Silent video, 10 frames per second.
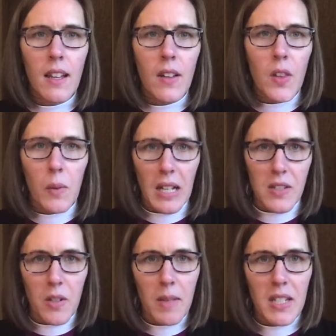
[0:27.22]
the
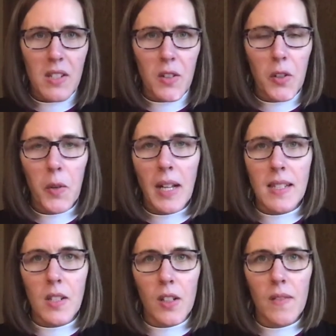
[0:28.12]
rostered minister who has
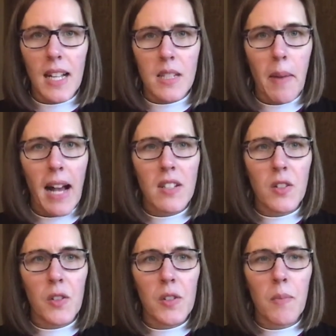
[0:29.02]
served as a
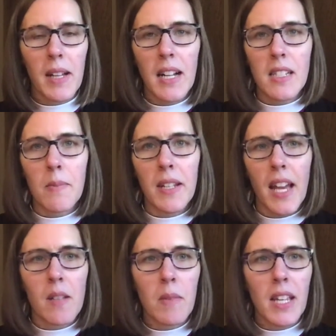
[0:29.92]
pastor to my husband
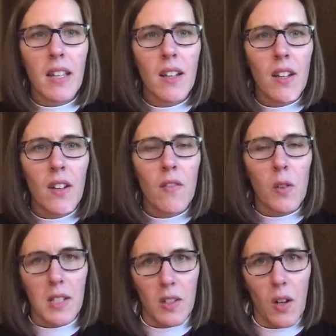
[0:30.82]
and me for
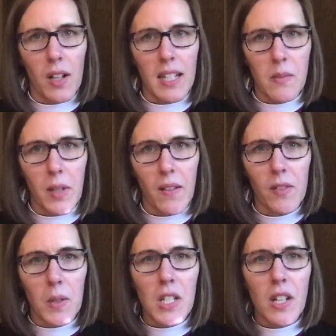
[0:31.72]
as long as we have
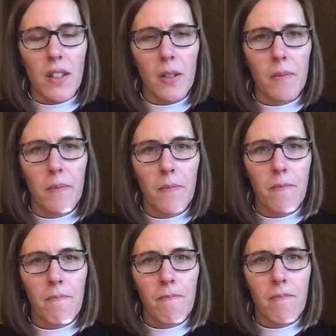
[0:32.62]
known each other.
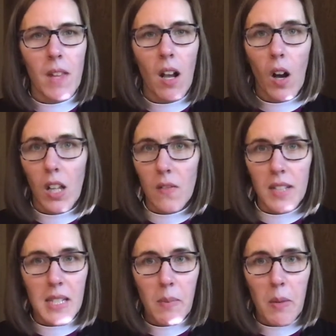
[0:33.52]
All of
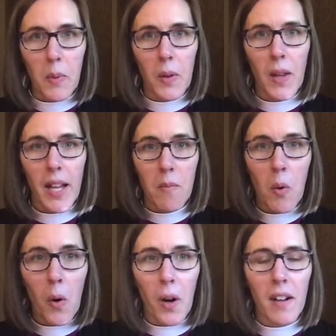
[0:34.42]
these people and
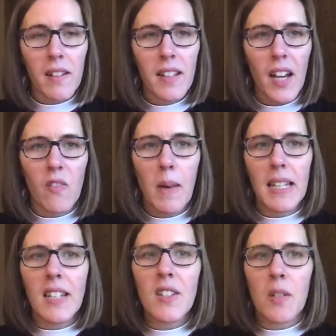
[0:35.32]
more have been
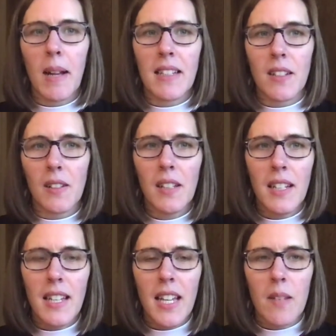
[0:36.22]
instrumental
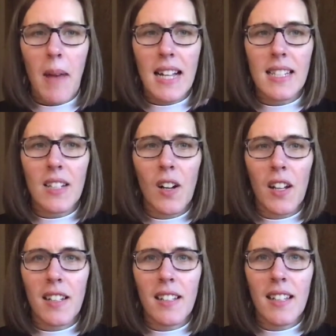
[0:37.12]
in passing
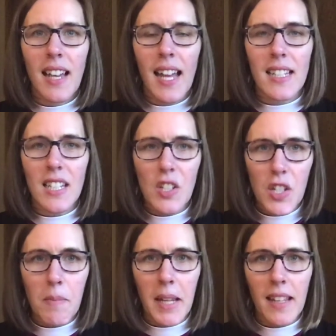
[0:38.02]
on and
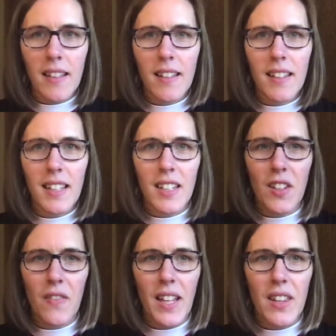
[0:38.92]
teaching me in
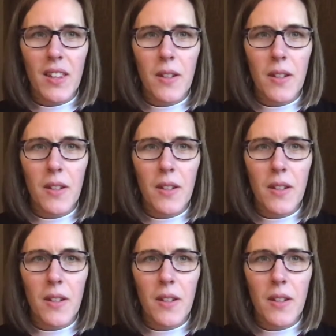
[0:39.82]
the faith.